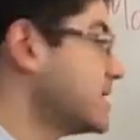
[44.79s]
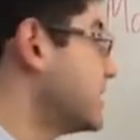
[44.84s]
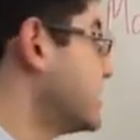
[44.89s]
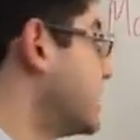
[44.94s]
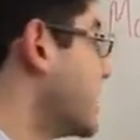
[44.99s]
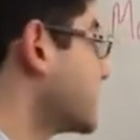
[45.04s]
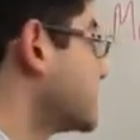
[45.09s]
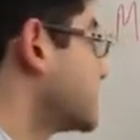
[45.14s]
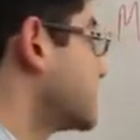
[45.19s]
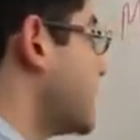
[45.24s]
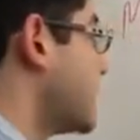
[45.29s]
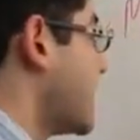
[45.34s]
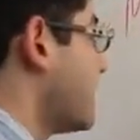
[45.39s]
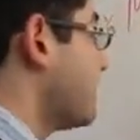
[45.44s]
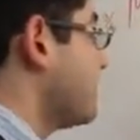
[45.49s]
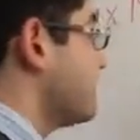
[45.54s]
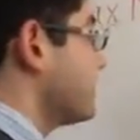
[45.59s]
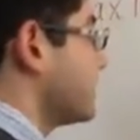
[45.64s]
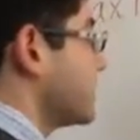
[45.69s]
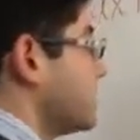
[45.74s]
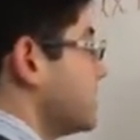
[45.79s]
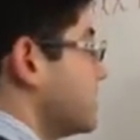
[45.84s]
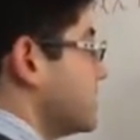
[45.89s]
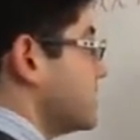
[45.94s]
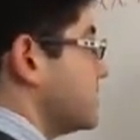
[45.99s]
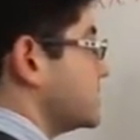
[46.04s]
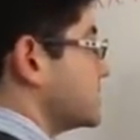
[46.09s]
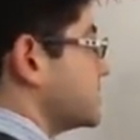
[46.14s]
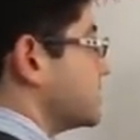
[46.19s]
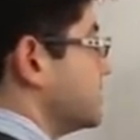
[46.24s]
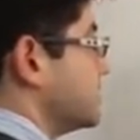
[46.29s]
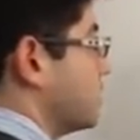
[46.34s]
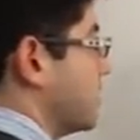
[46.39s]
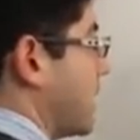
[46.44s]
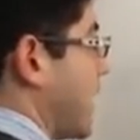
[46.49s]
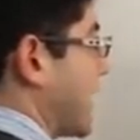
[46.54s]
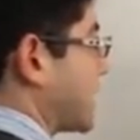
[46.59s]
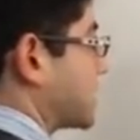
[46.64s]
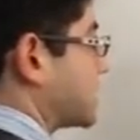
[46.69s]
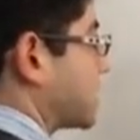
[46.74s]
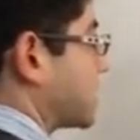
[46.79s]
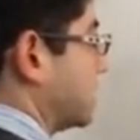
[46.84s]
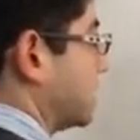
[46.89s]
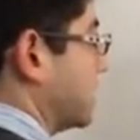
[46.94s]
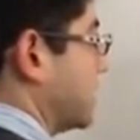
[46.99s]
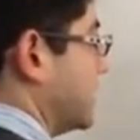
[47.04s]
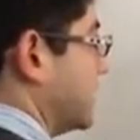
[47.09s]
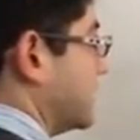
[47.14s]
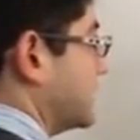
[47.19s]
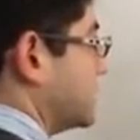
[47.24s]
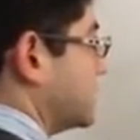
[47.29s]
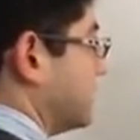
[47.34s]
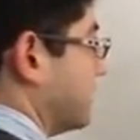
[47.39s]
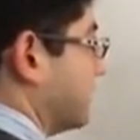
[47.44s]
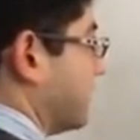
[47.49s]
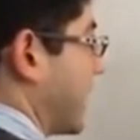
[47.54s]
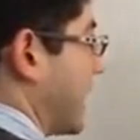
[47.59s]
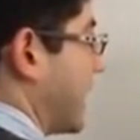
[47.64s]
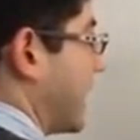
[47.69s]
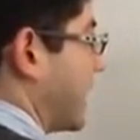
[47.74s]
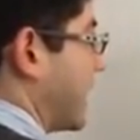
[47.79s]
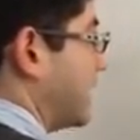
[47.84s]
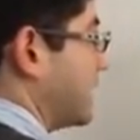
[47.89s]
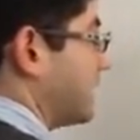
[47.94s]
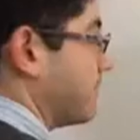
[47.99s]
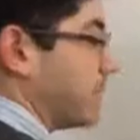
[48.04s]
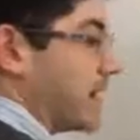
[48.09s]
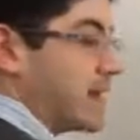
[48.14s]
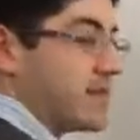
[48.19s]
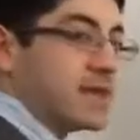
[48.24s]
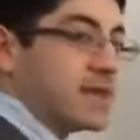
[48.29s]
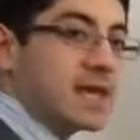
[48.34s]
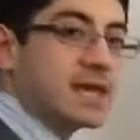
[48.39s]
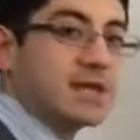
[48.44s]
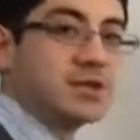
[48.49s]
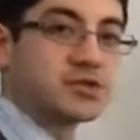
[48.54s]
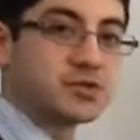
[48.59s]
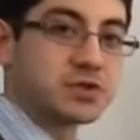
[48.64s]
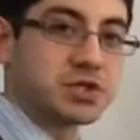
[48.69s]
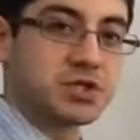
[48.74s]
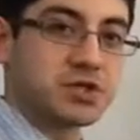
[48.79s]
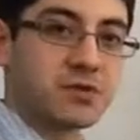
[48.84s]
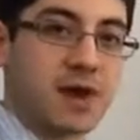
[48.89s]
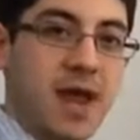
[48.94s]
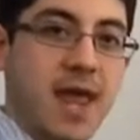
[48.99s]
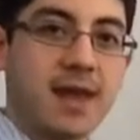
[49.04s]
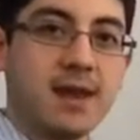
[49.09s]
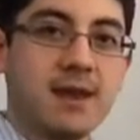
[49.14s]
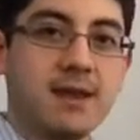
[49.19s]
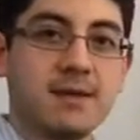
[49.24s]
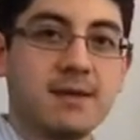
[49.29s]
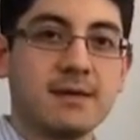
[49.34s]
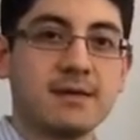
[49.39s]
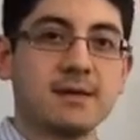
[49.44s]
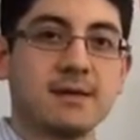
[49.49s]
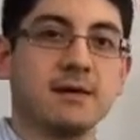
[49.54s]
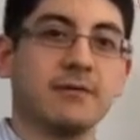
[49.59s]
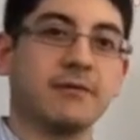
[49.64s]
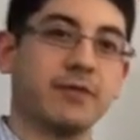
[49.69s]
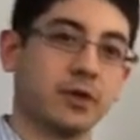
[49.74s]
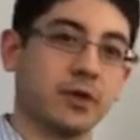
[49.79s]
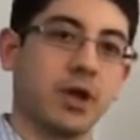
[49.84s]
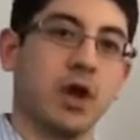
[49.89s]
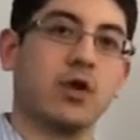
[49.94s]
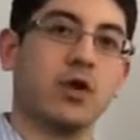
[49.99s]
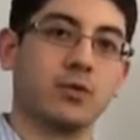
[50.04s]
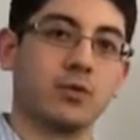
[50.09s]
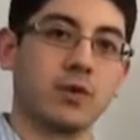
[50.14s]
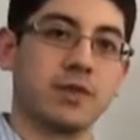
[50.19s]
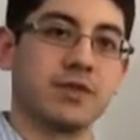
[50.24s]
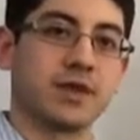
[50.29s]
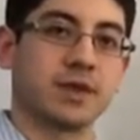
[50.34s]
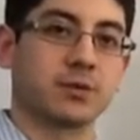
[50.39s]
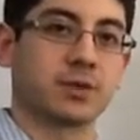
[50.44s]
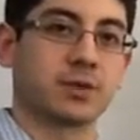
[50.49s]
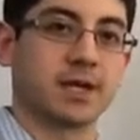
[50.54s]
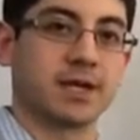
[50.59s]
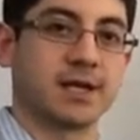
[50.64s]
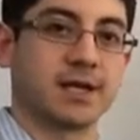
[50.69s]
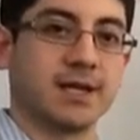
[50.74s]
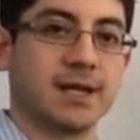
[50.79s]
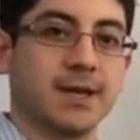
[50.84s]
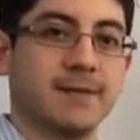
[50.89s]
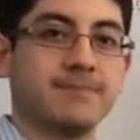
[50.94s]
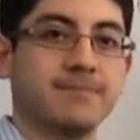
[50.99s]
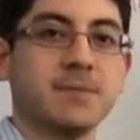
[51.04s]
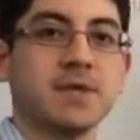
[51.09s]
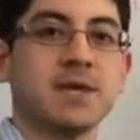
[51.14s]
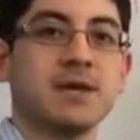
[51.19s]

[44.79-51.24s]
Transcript: Next step is to actually divide by the interest rate of the loan that we think we're going to get.